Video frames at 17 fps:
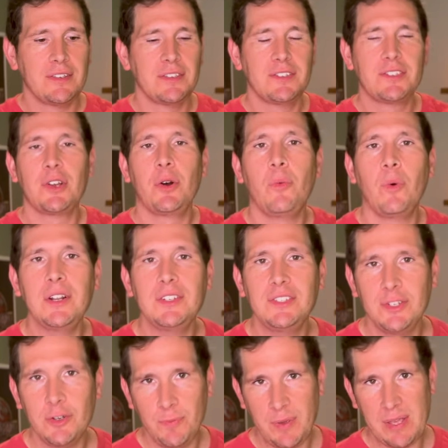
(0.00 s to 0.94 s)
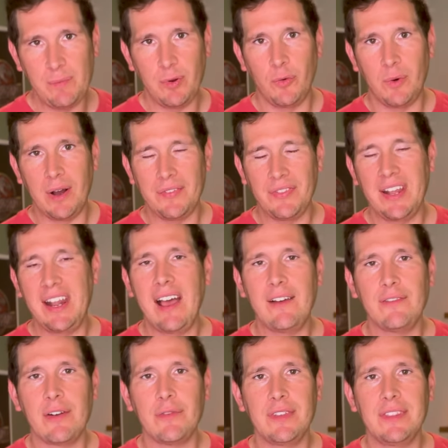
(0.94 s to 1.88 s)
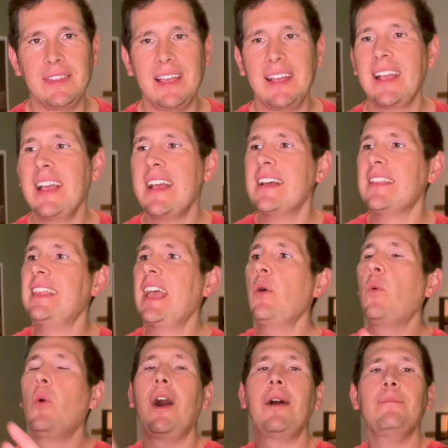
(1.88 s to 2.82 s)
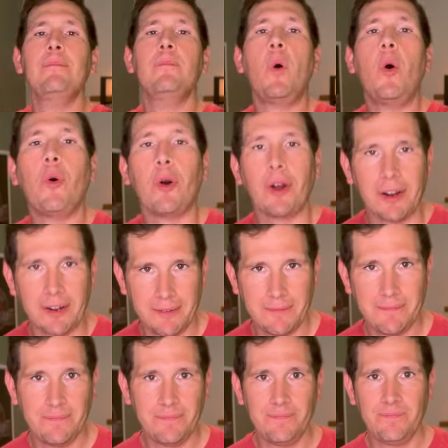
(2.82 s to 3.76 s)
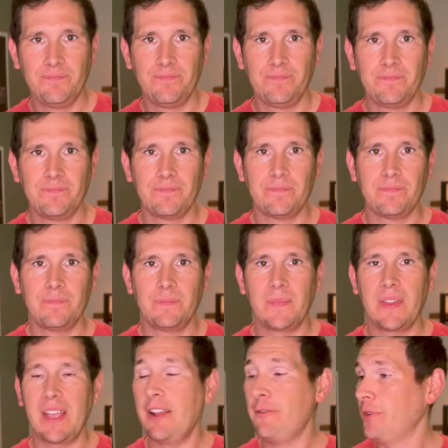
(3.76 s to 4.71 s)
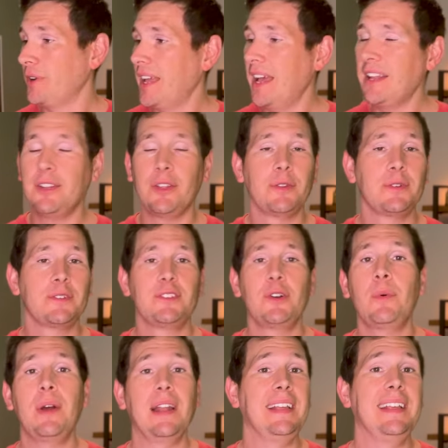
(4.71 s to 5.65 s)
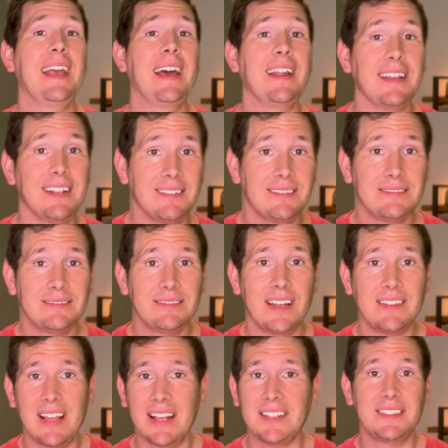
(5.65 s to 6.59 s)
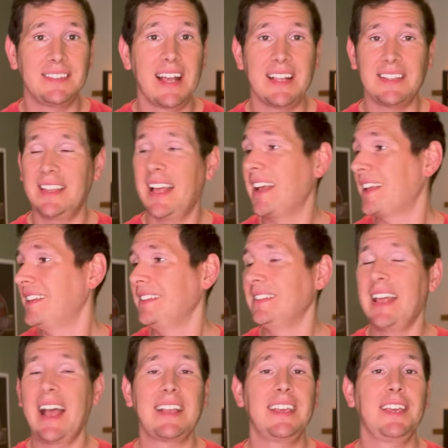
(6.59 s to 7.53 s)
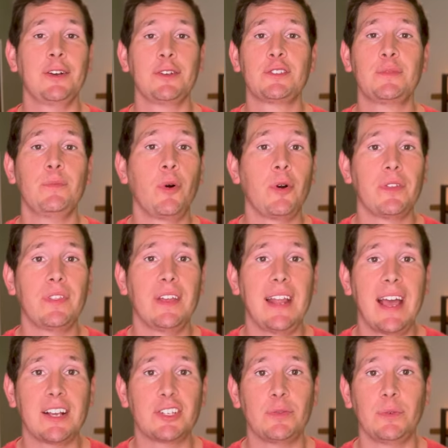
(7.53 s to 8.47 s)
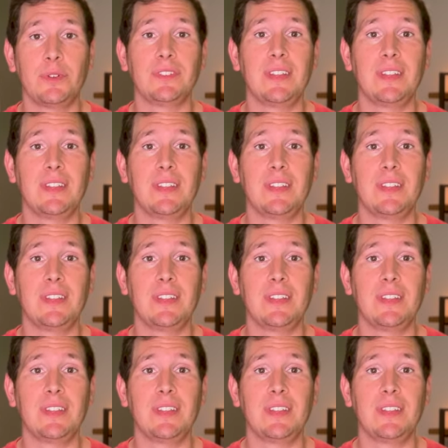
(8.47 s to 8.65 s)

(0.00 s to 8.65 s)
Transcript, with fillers: So, what do people want that have everything? They want more. And for Kendall, there's no way to get it. And that, that, that, that kills more than actual